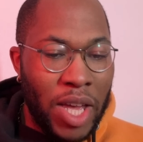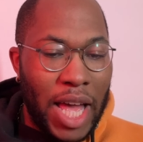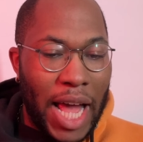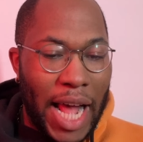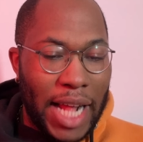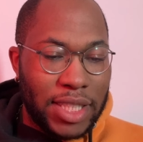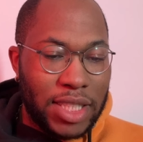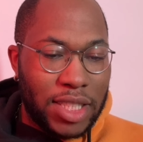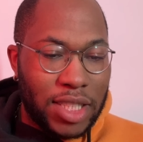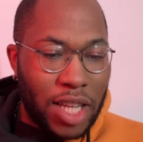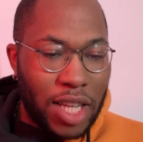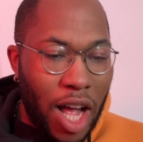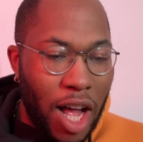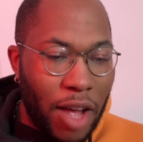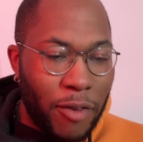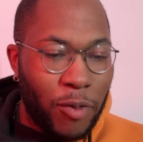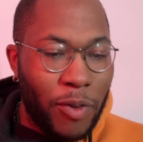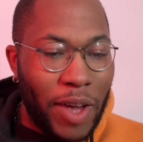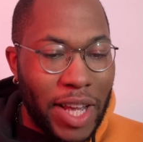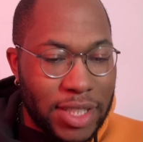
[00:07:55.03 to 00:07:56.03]
And
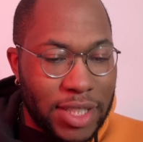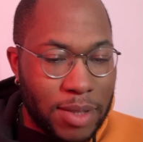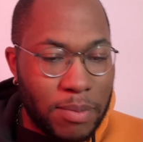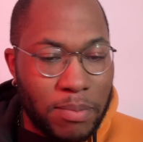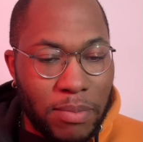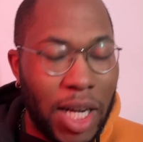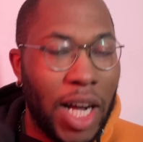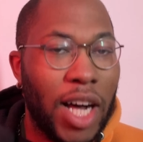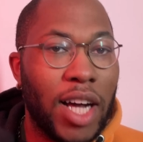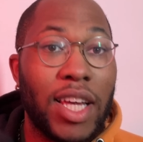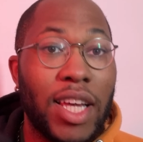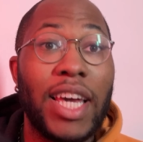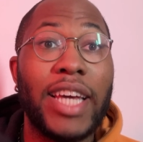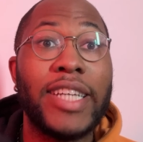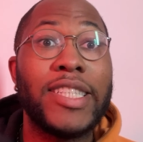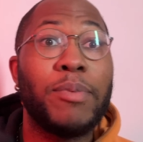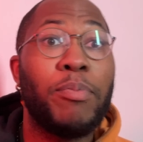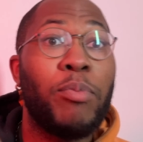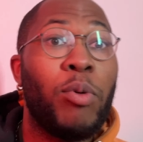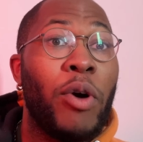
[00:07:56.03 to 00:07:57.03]
Scarface Mark
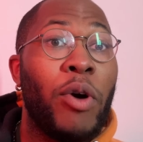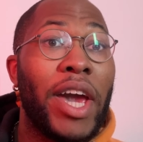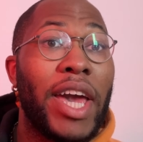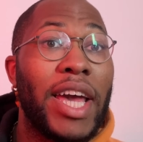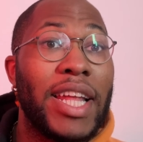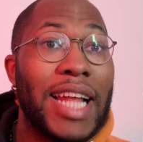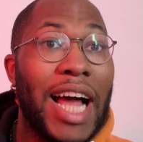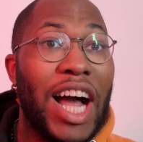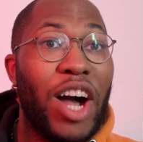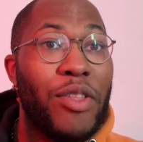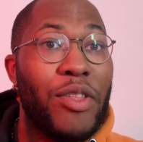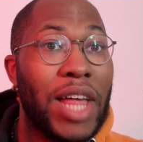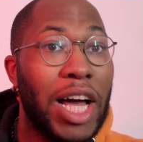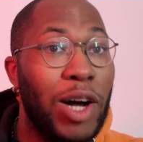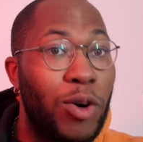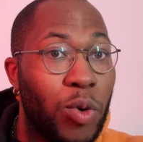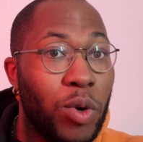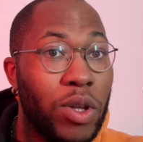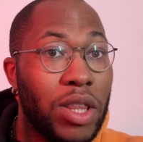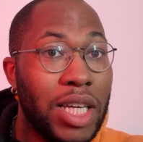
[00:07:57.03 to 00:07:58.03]
is pointing out that
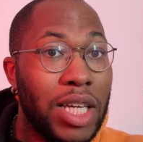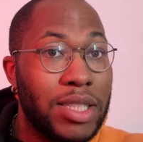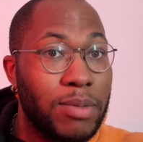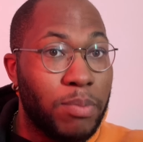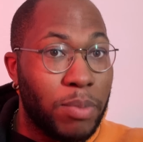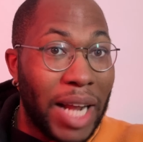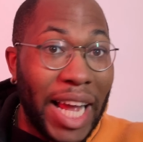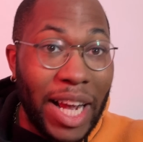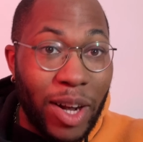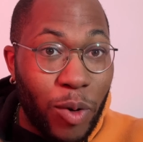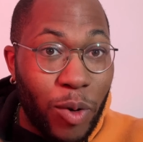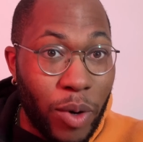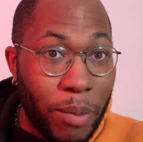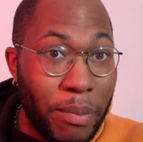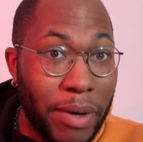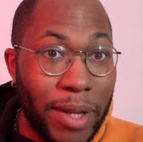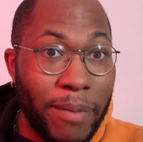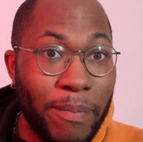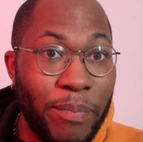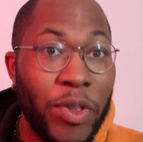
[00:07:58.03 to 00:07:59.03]
all these black
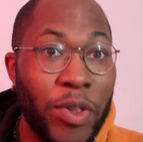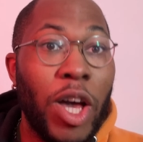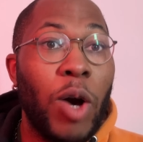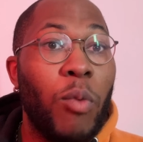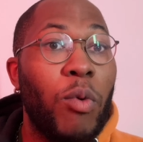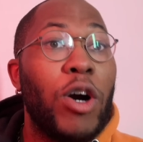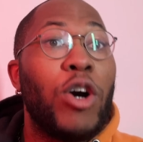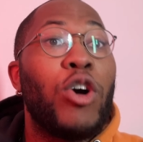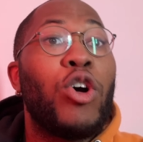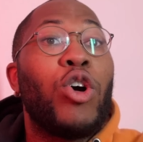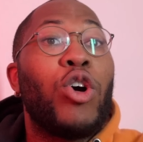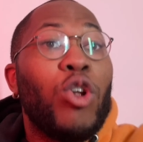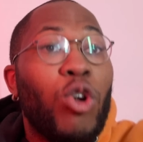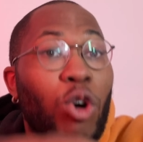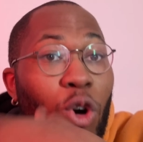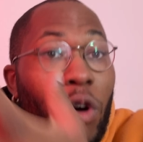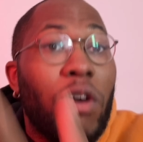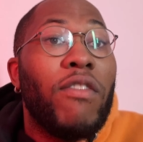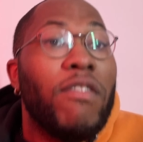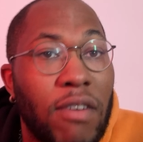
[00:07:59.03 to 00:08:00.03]
women were
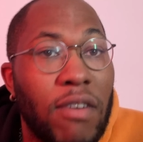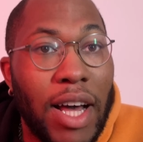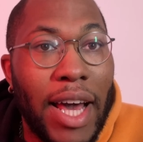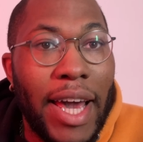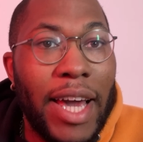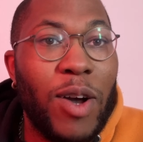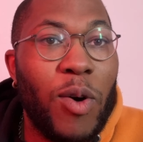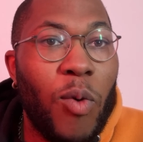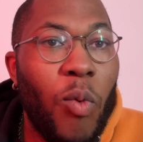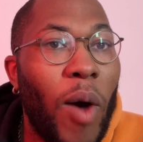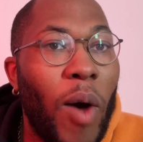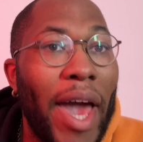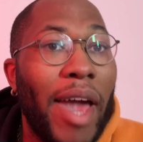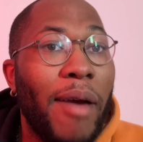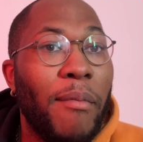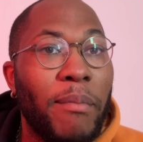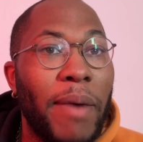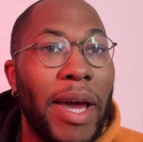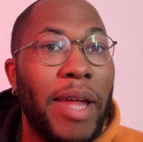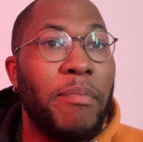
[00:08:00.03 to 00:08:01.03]
glorifying
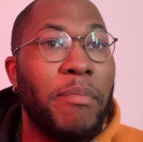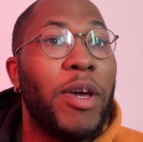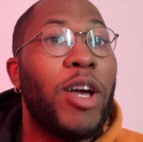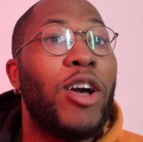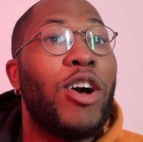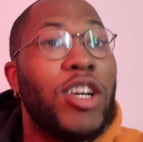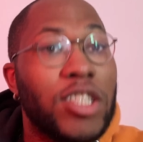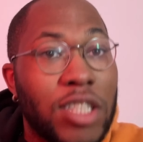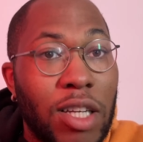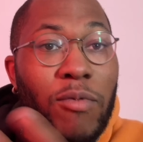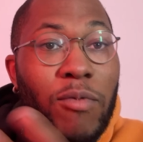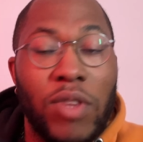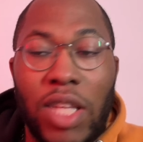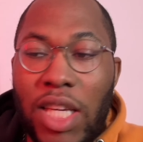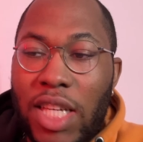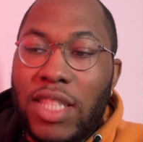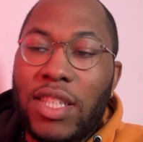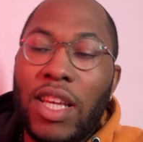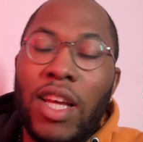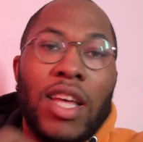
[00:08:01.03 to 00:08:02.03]
white men because of
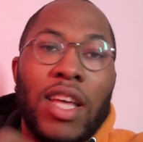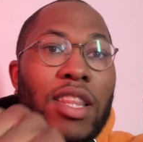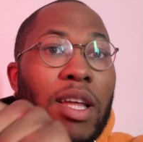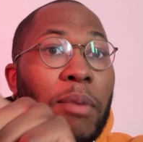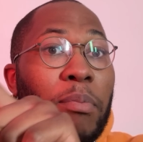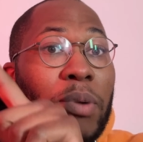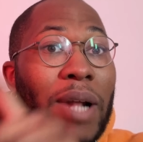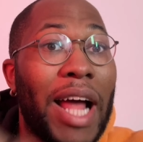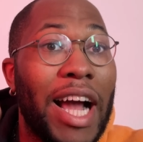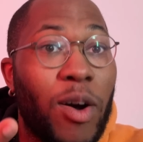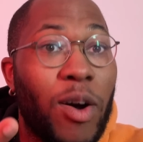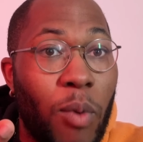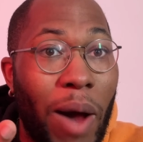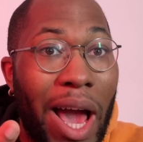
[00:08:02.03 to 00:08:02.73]
these, the black